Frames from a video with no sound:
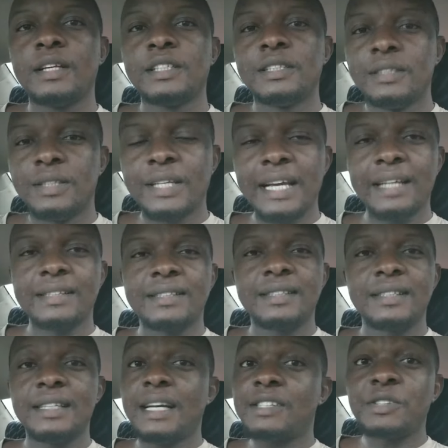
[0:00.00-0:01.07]
You get?
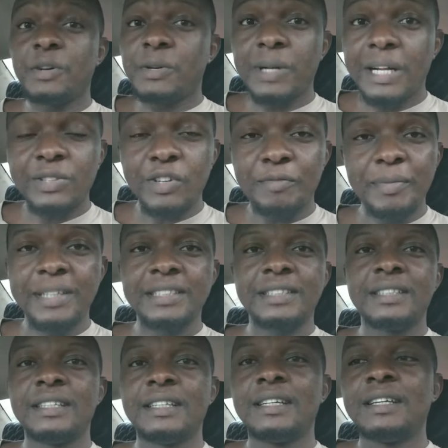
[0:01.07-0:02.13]
He has not run out of money.
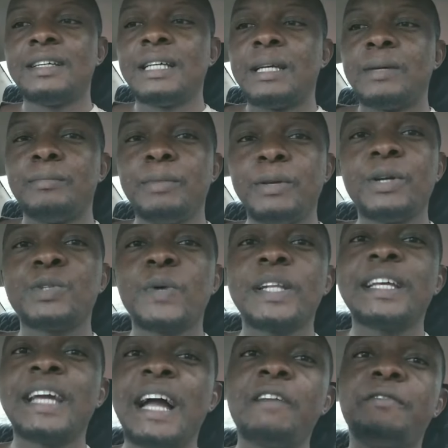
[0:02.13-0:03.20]
Because what? They
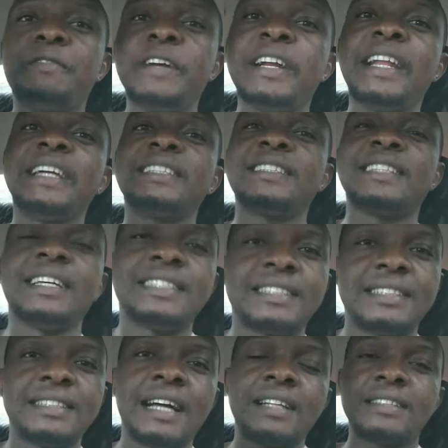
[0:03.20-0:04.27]
have real estate
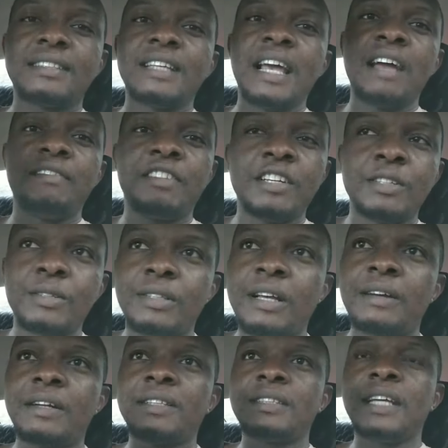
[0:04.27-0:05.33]
that every
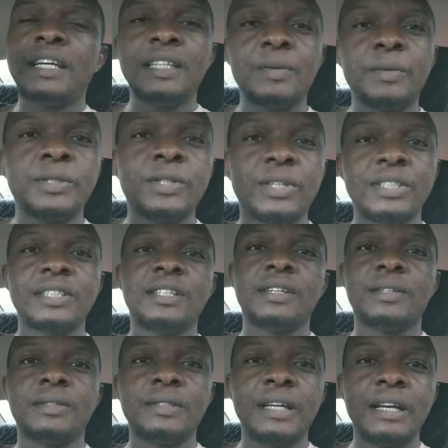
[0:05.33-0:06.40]
now and then they will just
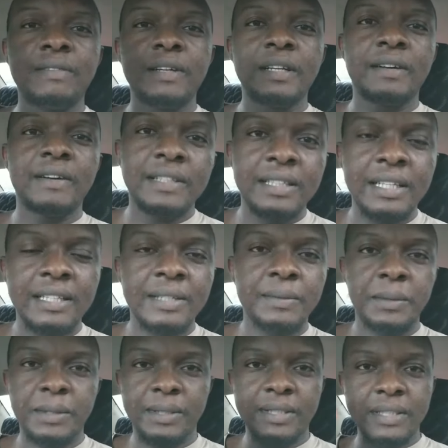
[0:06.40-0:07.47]
sell. Every now and then they will
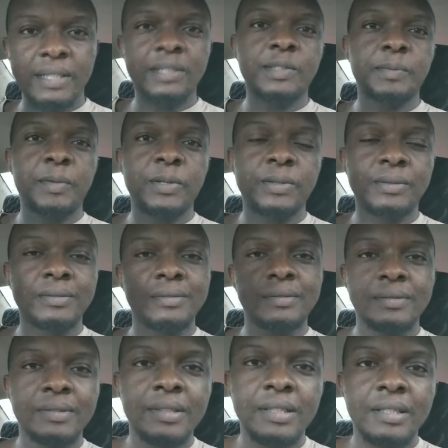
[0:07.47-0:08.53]
just sell small.
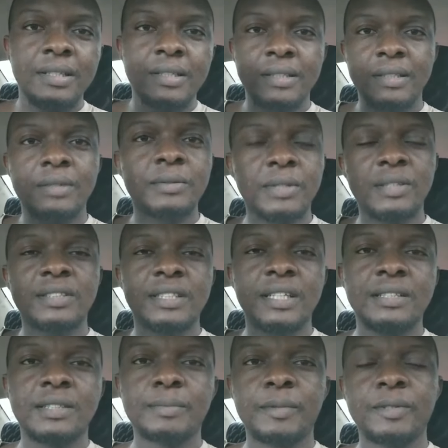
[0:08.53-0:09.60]
Just sell
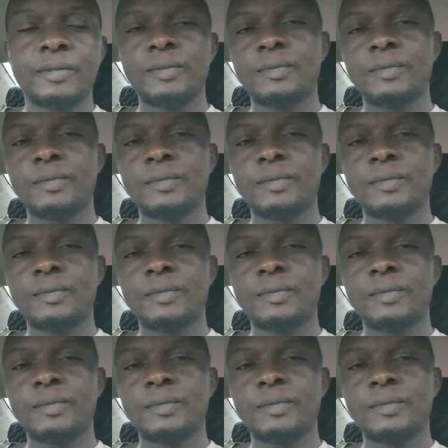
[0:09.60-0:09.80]
small.